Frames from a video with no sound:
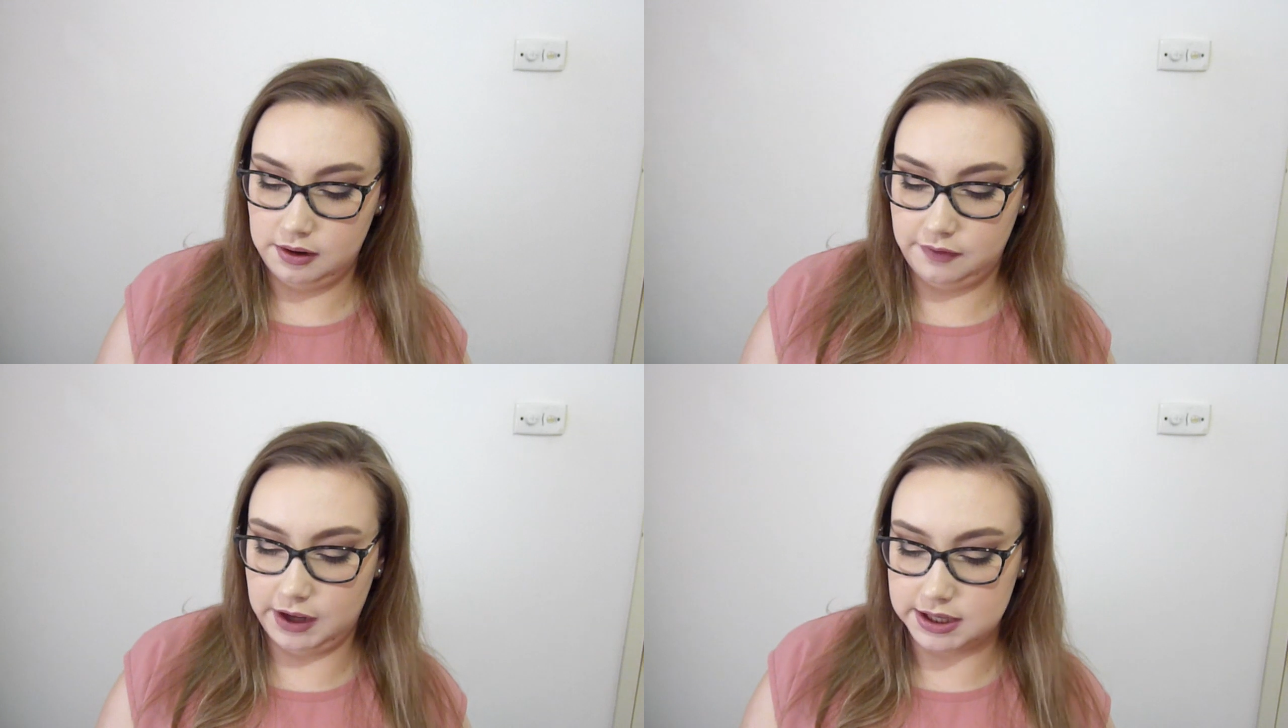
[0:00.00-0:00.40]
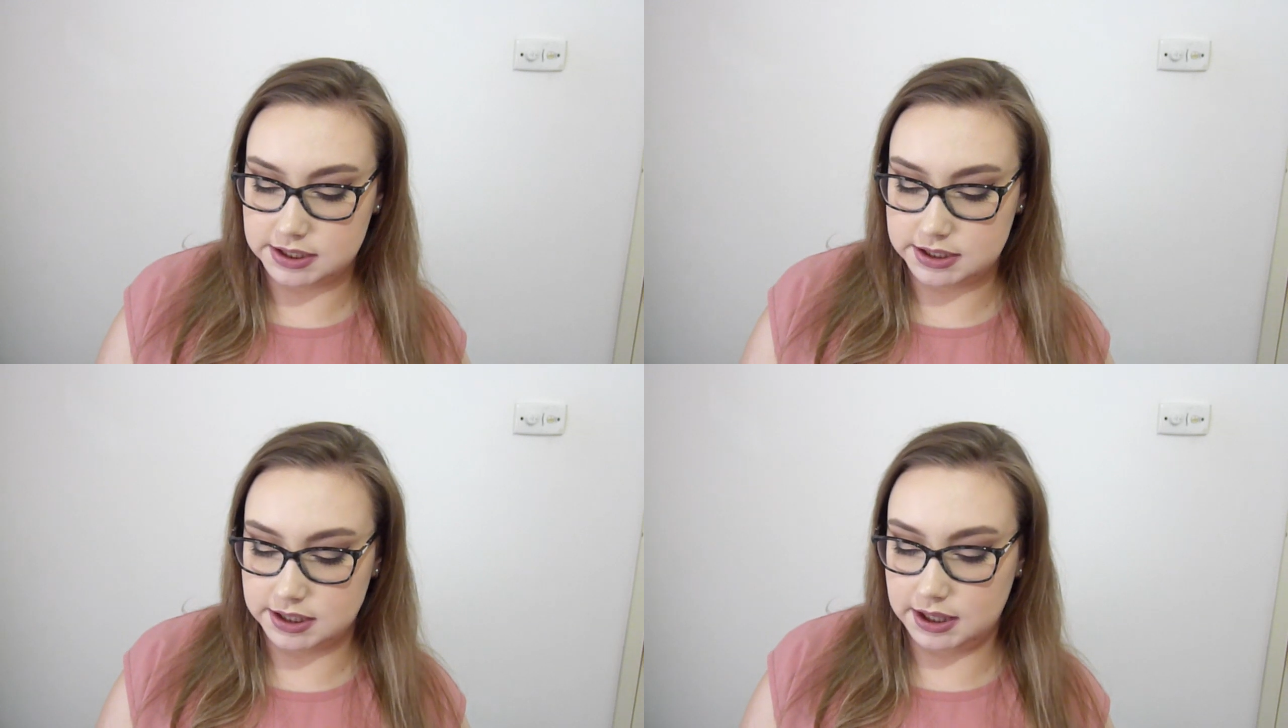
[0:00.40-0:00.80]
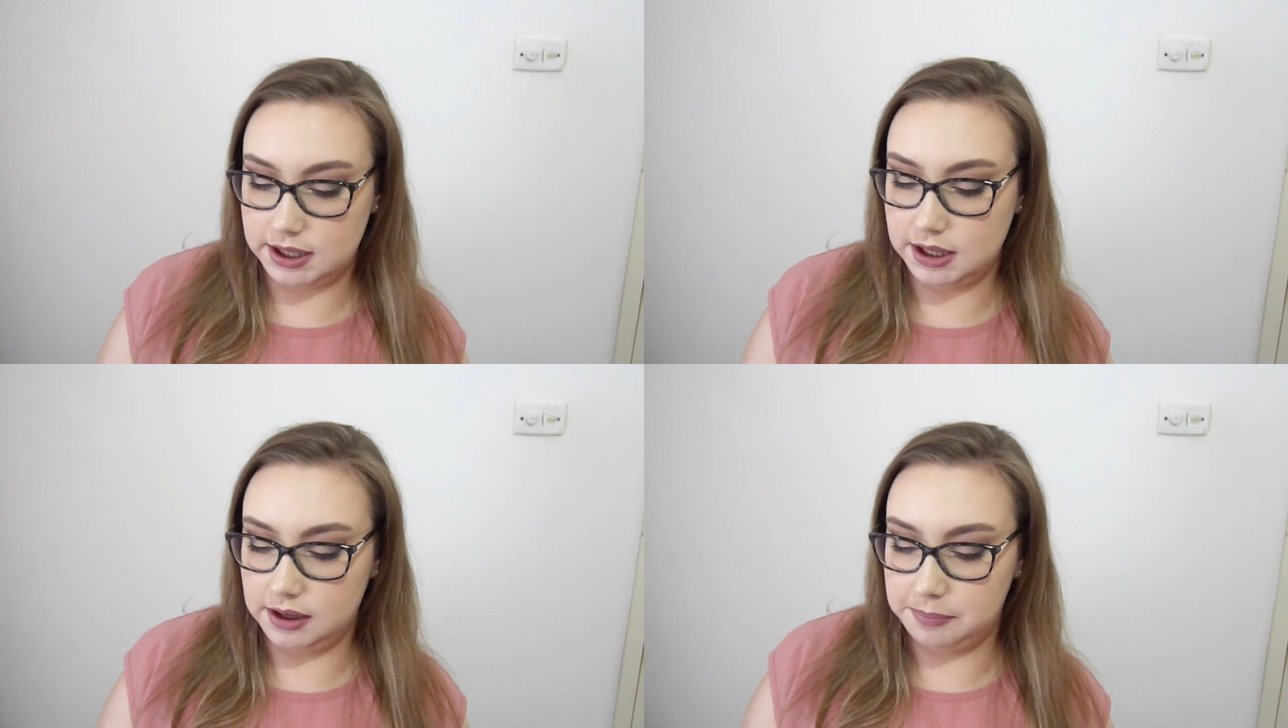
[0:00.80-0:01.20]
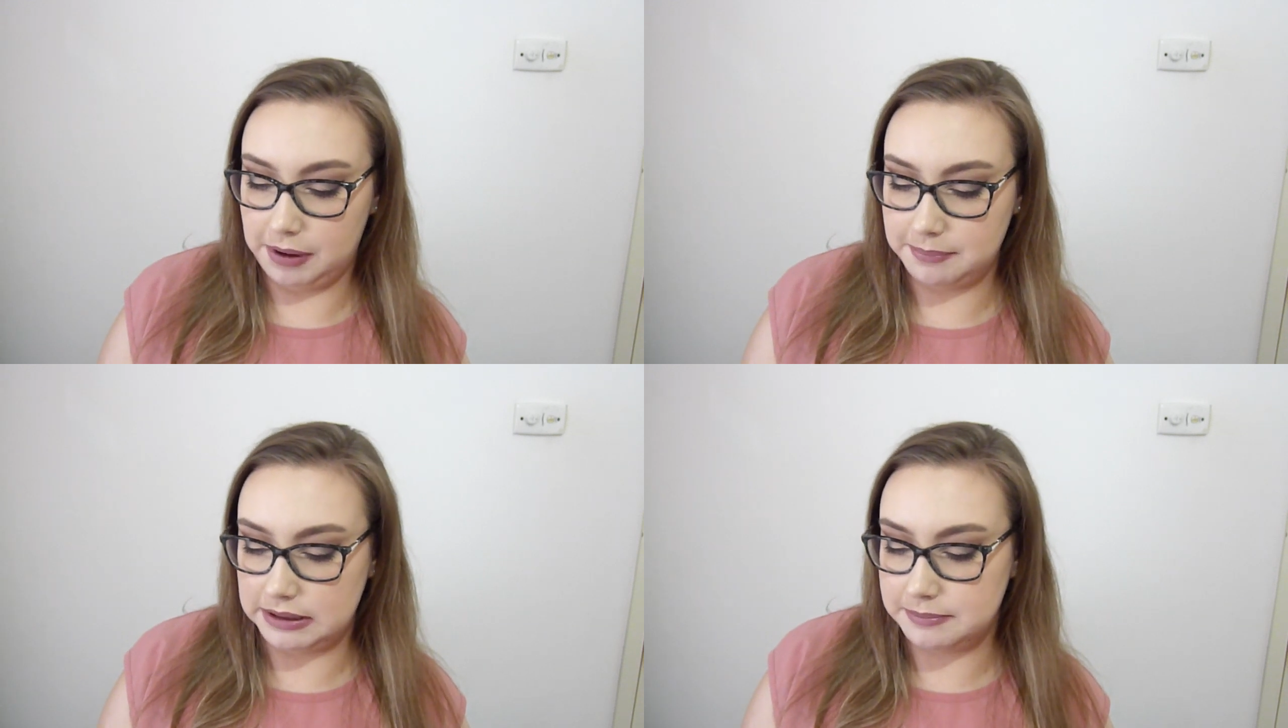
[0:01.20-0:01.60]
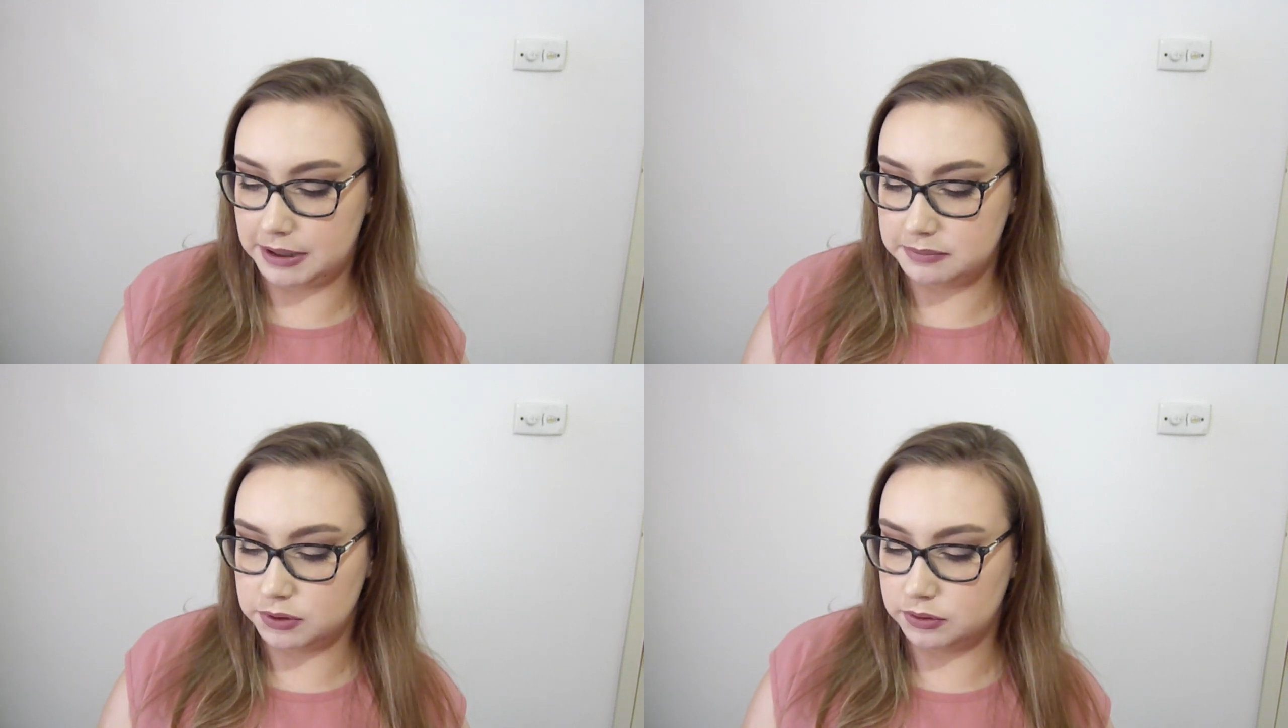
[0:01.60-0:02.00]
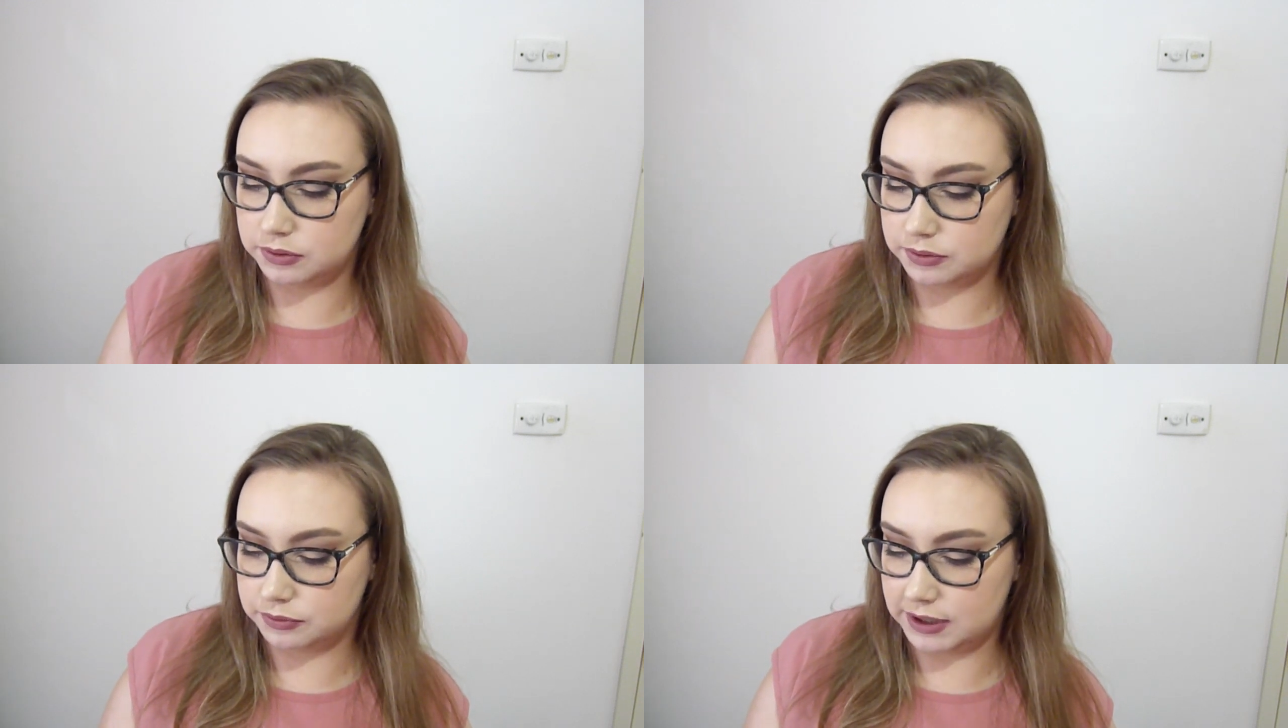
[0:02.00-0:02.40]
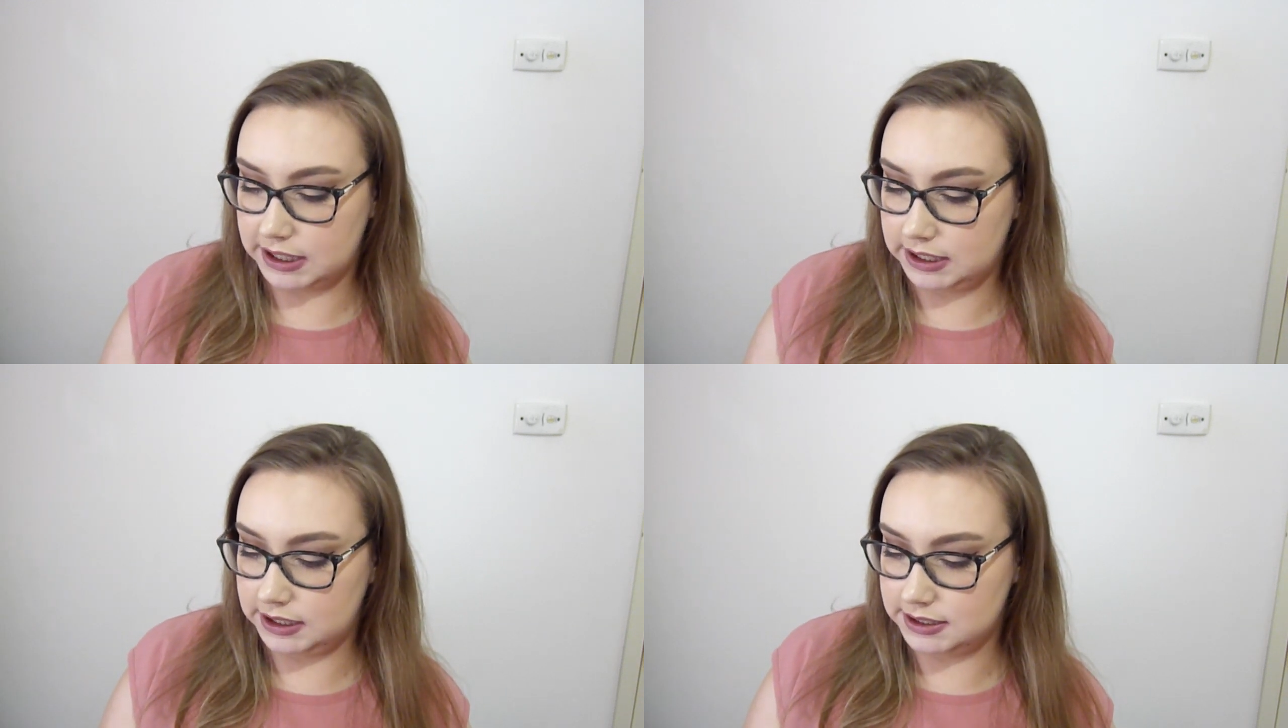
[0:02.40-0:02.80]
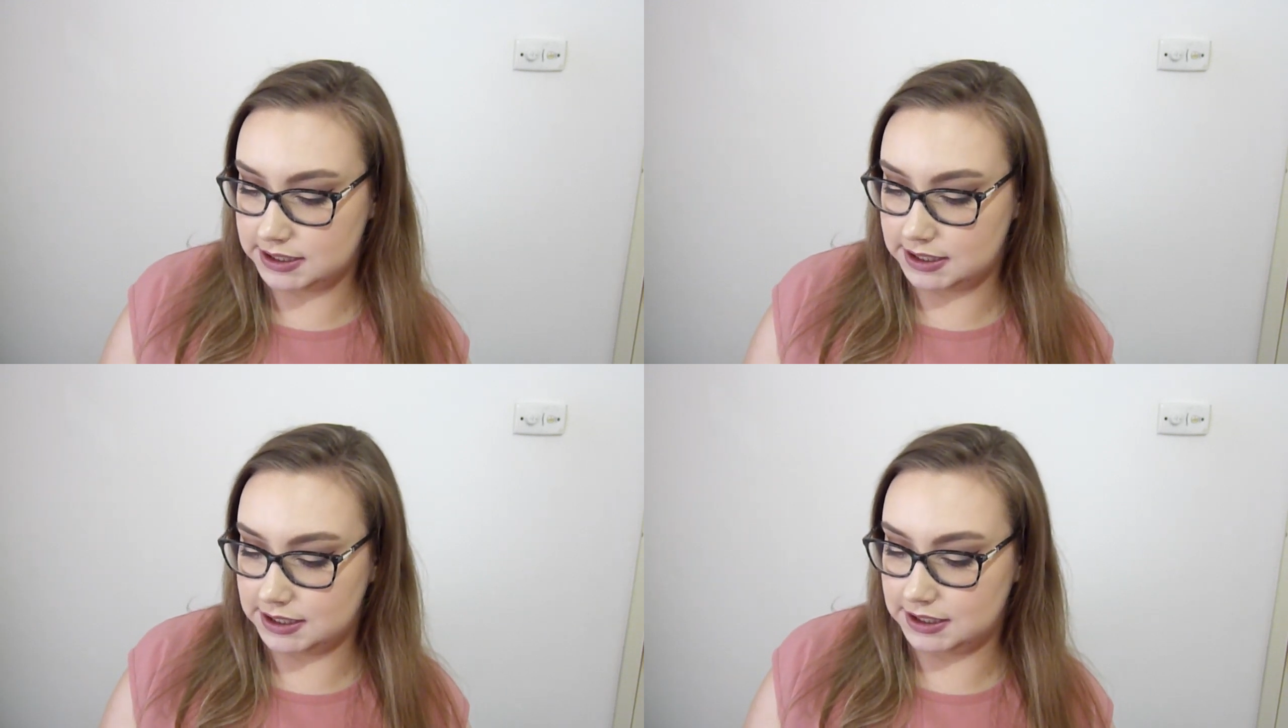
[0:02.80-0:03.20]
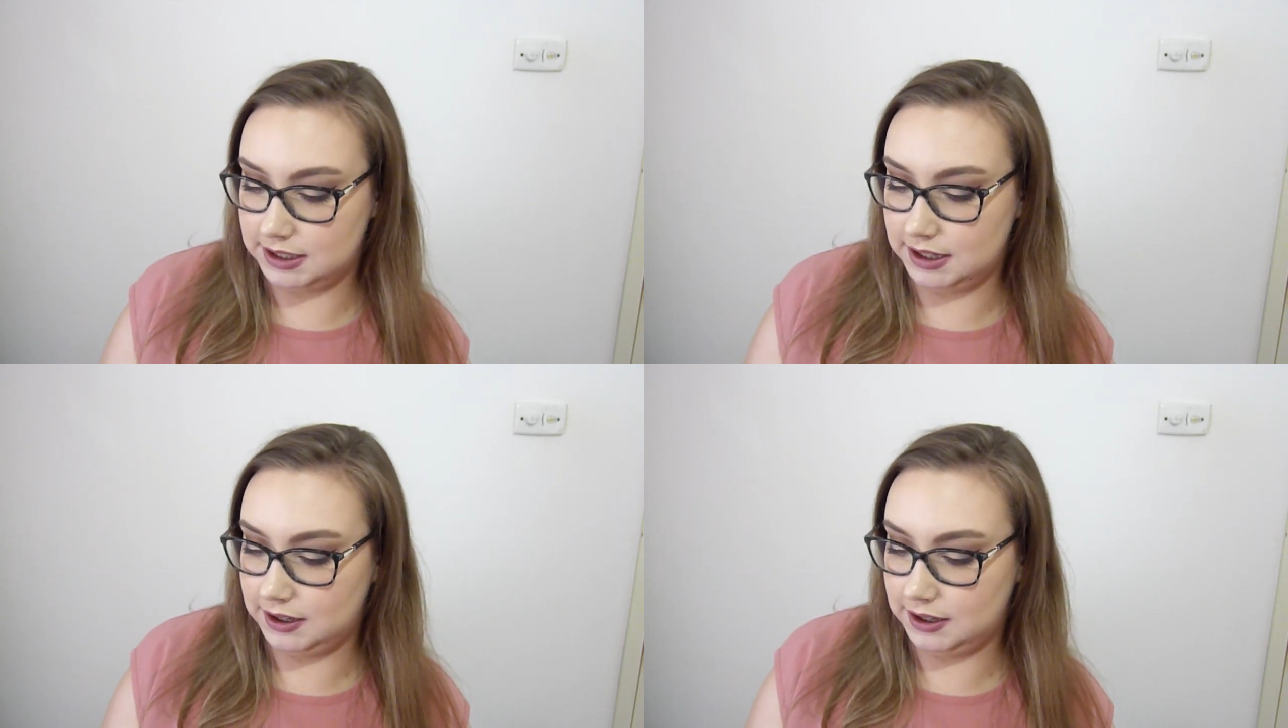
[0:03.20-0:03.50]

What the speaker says: First, the Bumble & Bumble Reindeer